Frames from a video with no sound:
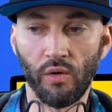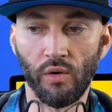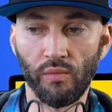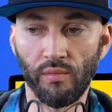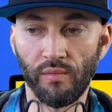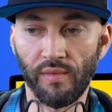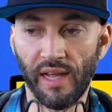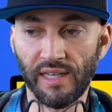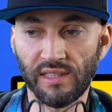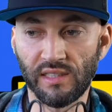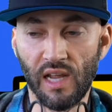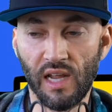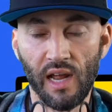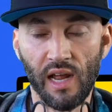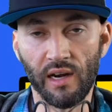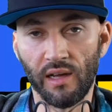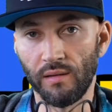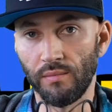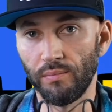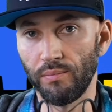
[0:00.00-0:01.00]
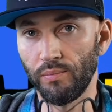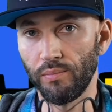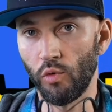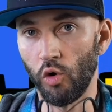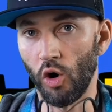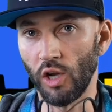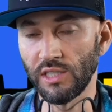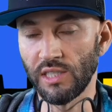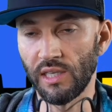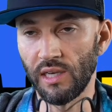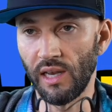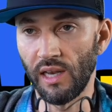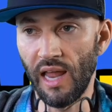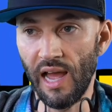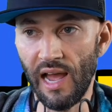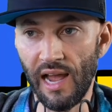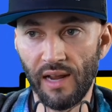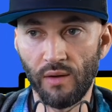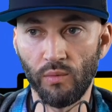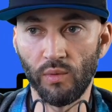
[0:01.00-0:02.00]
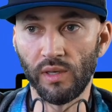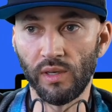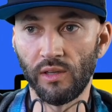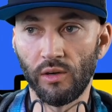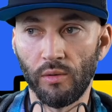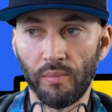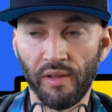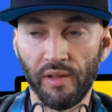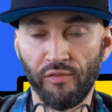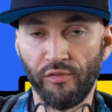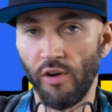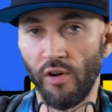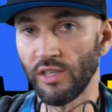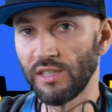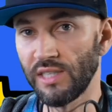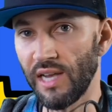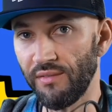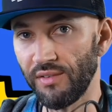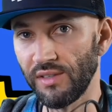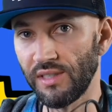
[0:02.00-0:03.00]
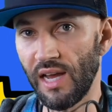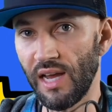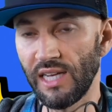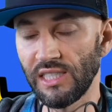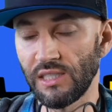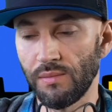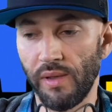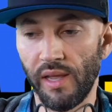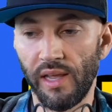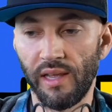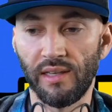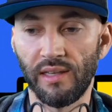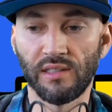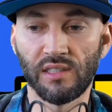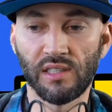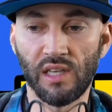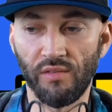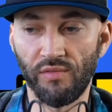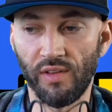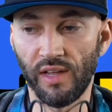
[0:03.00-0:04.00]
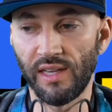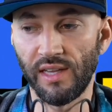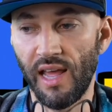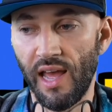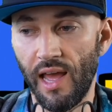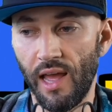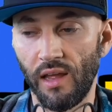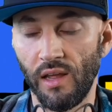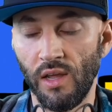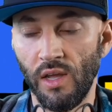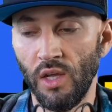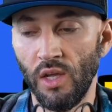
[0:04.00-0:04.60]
that's kind of crossing the line with a little bit of false advertisement and stuff like that.